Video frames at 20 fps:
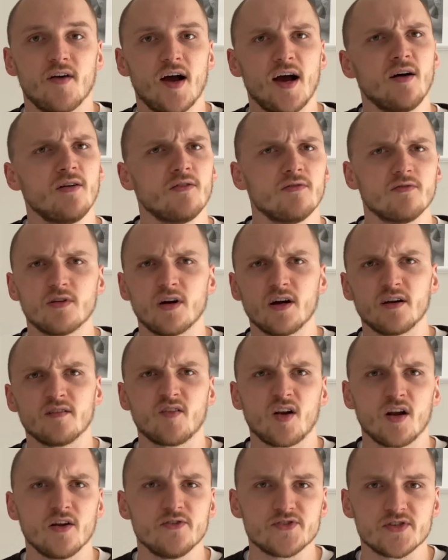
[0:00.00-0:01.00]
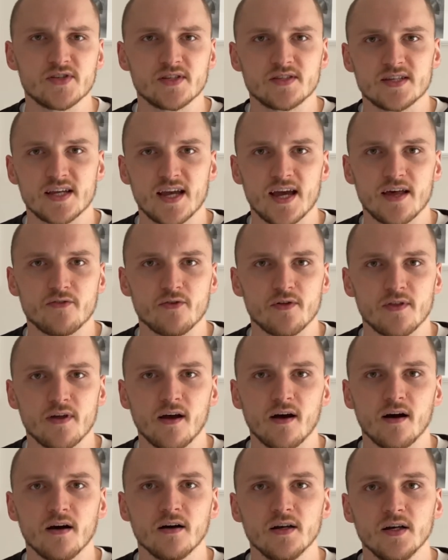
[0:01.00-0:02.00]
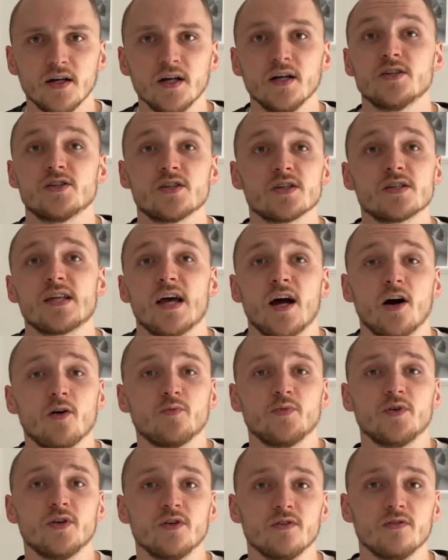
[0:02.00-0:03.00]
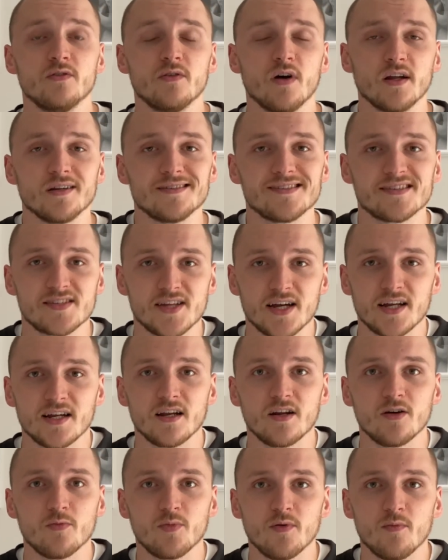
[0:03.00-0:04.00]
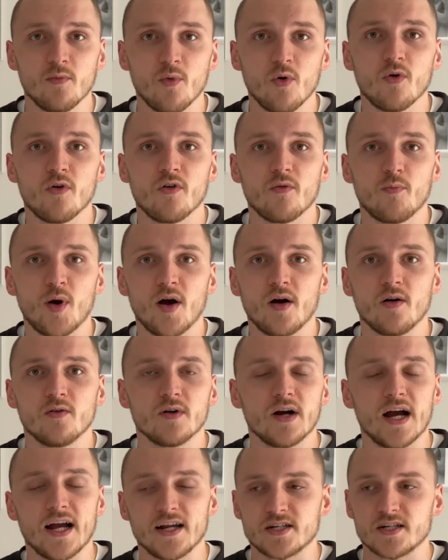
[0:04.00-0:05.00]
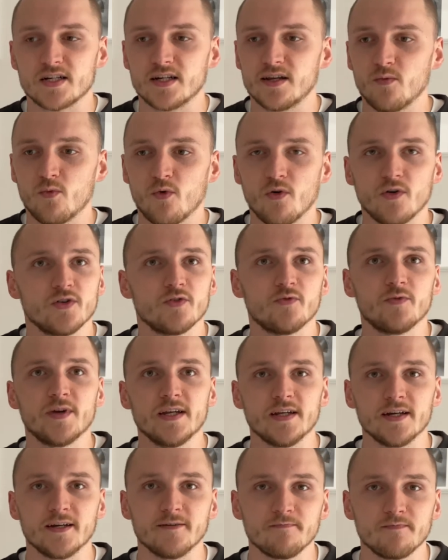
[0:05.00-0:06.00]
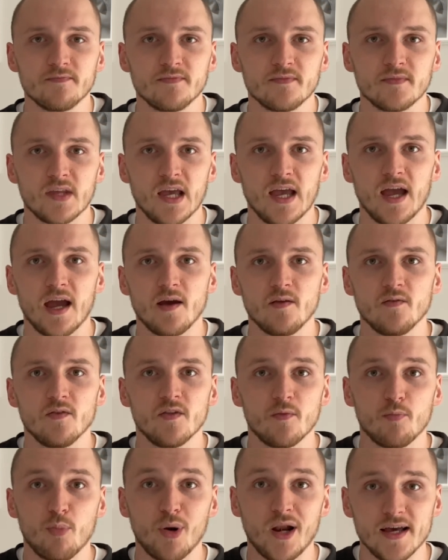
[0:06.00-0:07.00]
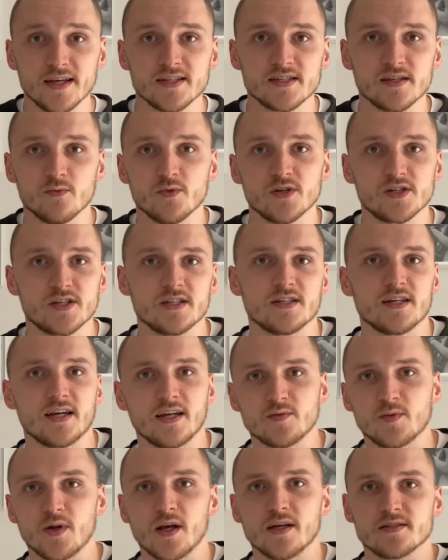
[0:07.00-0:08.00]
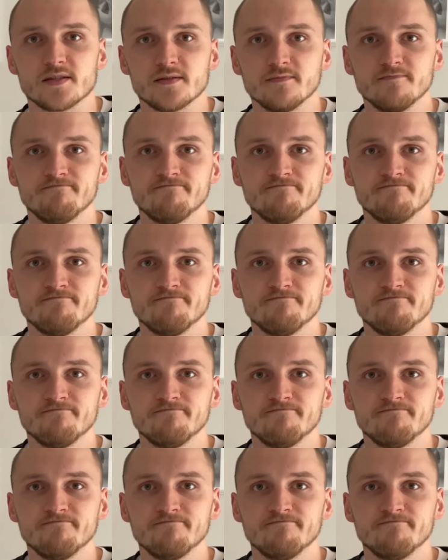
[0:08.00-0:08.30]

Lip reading: how kind of close together they are, just to help you understand a little bit more about actually what you're reading and the place in which it takes place.